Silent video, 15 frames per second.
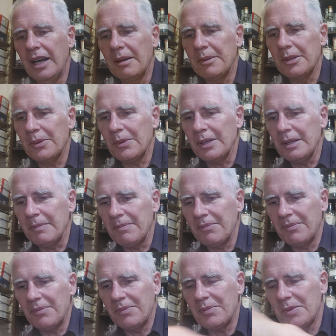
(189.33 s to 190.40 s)
I'm going to
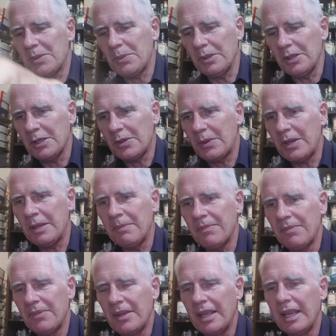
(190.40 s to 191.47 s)
swirl this around.